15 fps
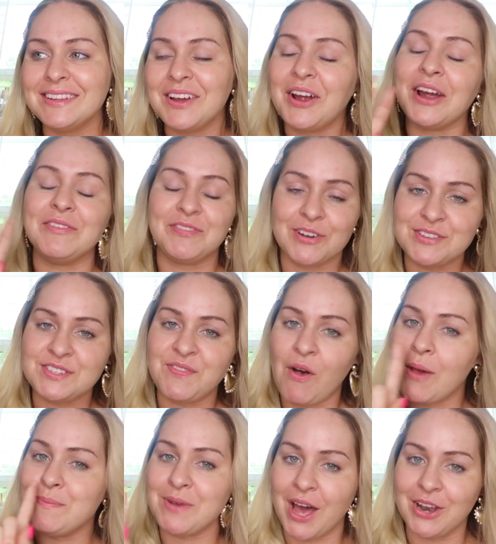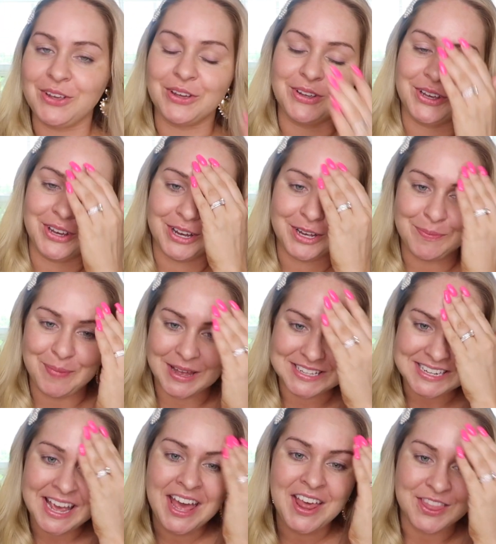All right, first of all, I'm not a good cook,
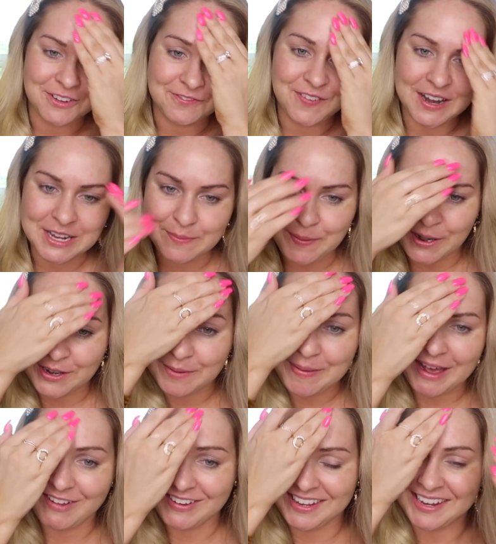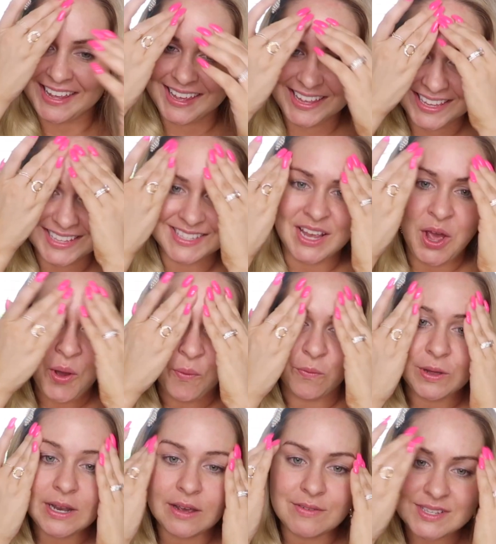but the funny part about it is
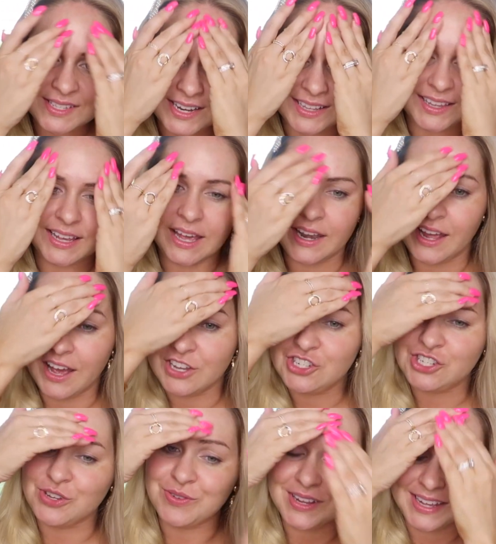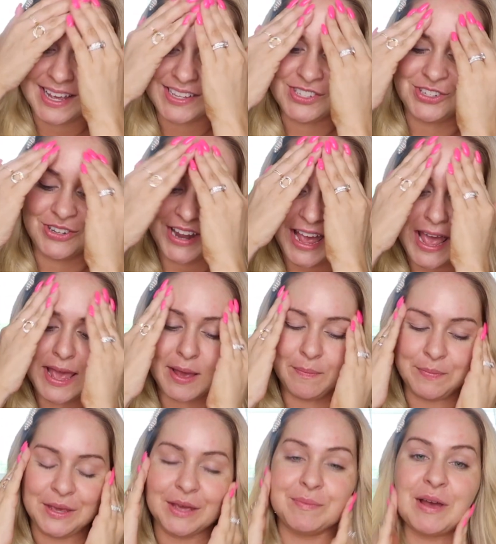when I was in Atlanta shooting yesterday,
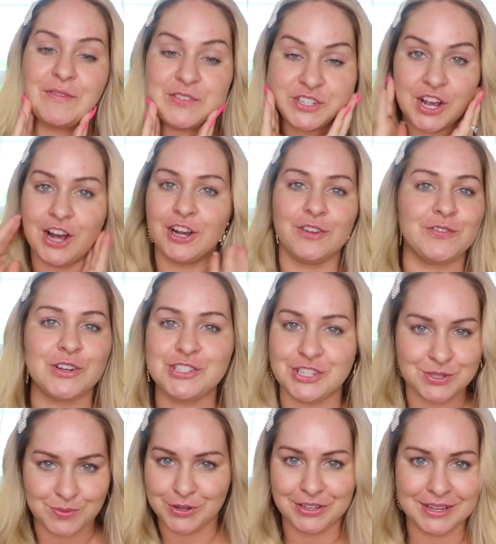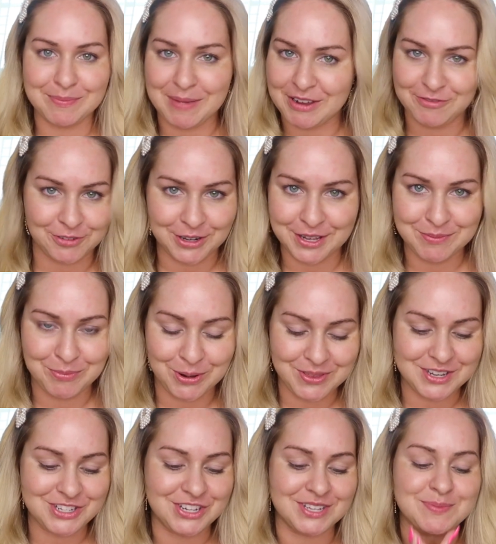me and my photographer, she's really my friend more
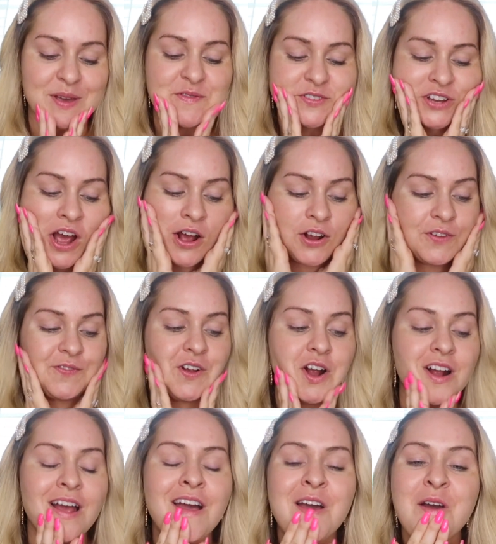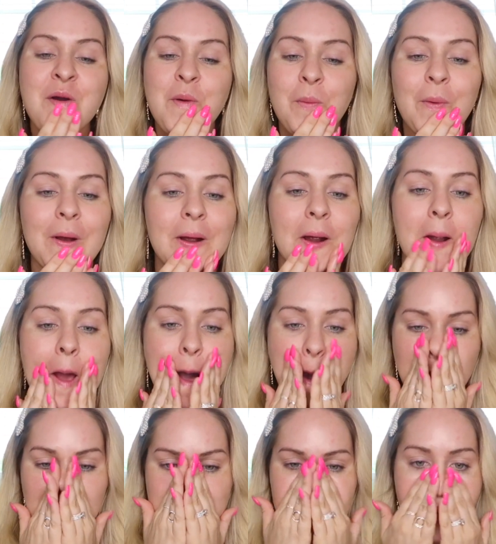than she is my photographer, were
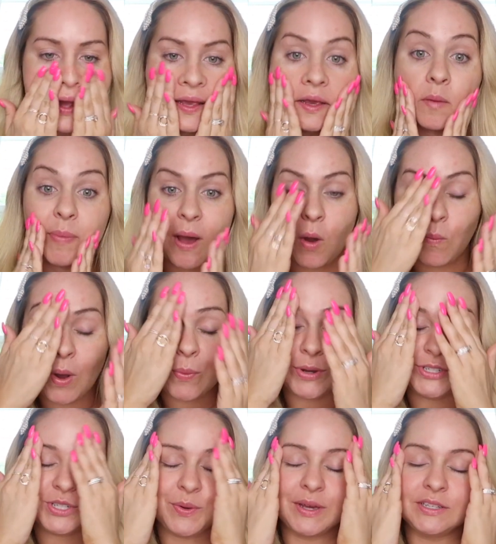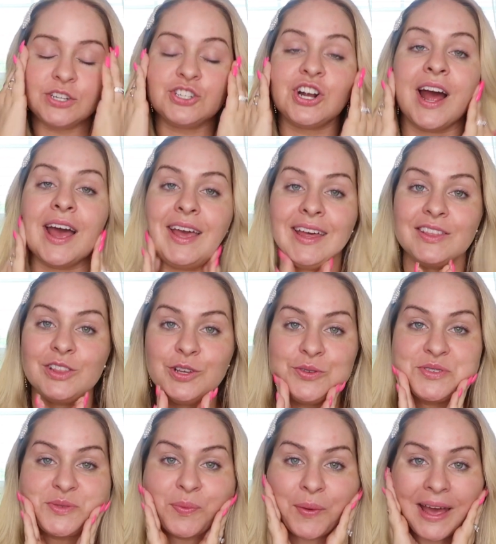talking about what we're doing to try and
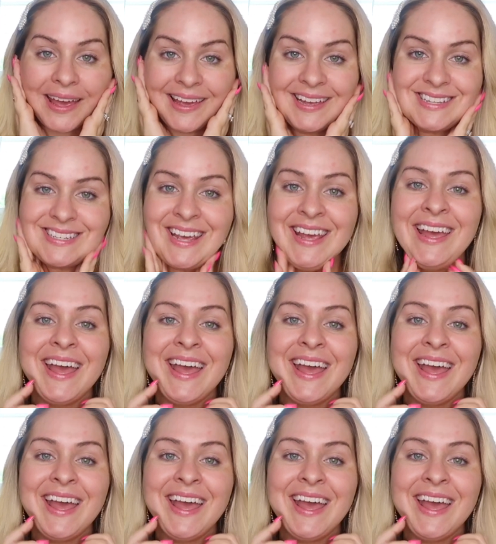lose weight.